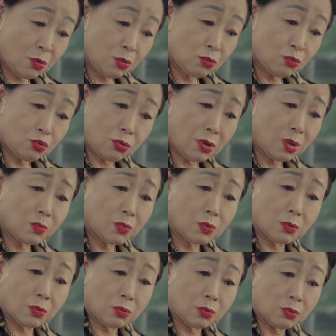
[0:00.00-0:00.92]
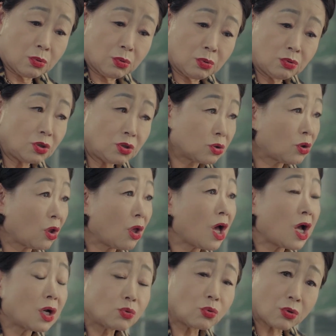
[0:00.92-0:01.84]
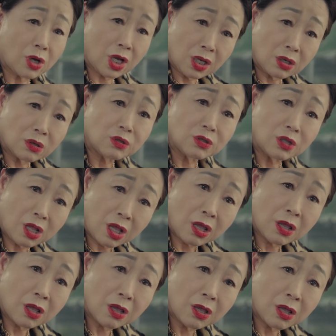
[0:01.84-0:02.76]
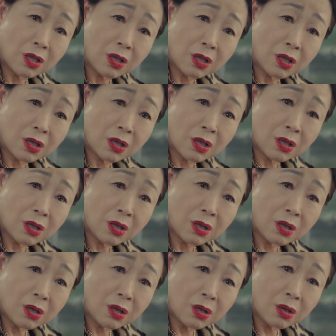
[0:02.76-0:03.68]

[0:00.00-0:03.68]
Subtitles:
the old lady then declared the debt of Jung Hyun-oh and his father